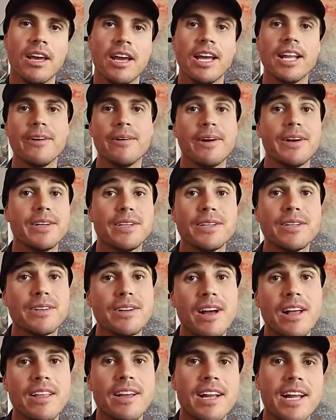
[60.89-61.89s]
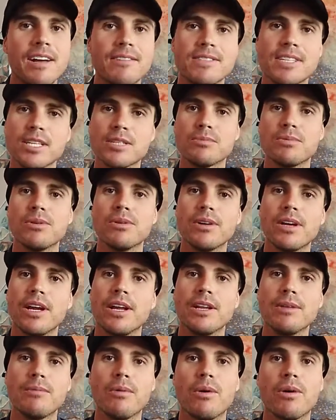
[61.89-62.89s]
Anyway, you're not allowed to have cesspool
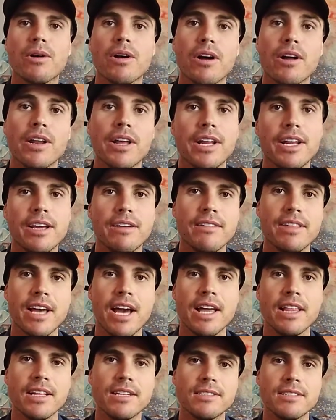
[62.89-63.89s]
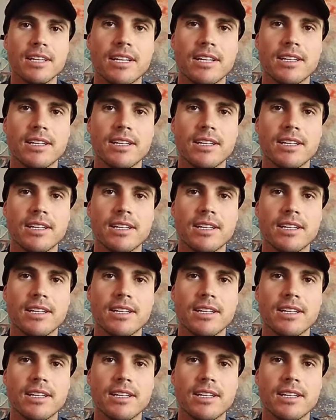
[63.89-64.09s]
anymore on any of the islands.